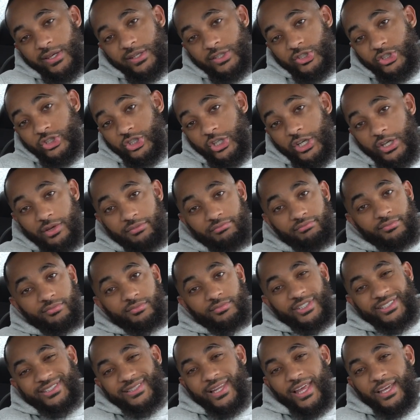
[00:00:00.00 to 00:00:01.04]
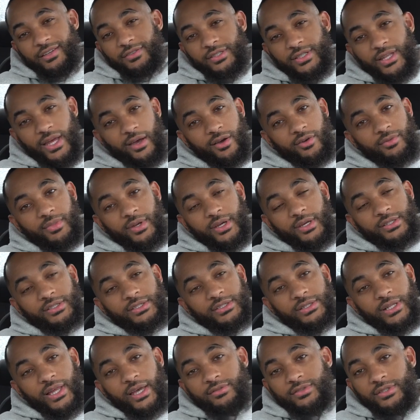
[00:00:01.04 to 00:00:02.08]
Gym, just lifestyle, man.
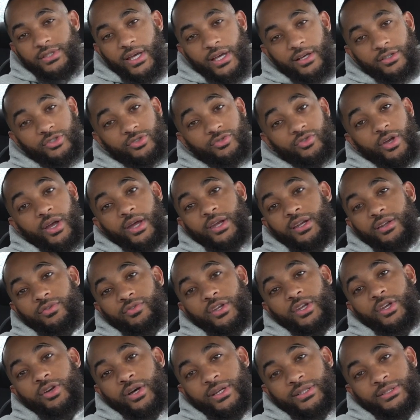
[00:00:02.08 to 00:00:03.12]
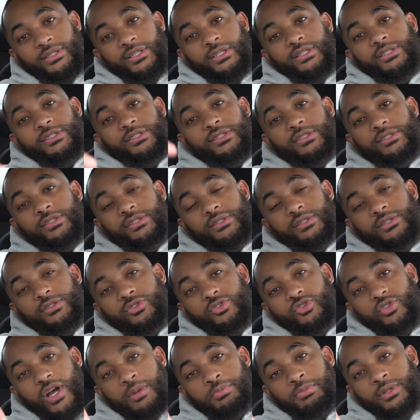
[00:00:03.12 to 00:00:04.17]
Just lifestyle. So if you got any video ideas,
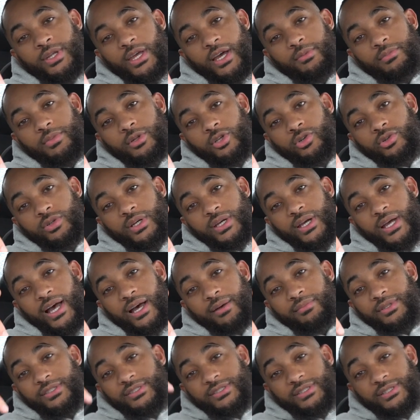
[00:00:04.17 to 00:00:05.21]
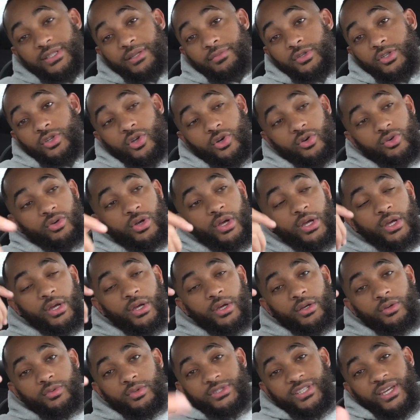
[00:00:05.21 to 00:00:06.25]
drop them down below in the comments and let me know
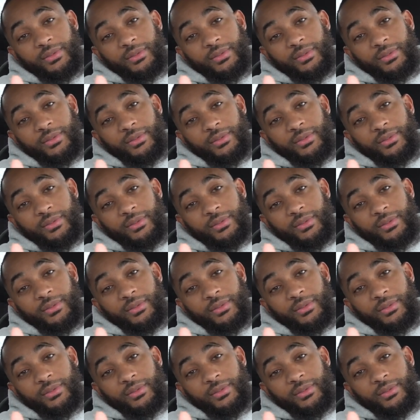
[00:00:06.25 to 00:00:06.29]
what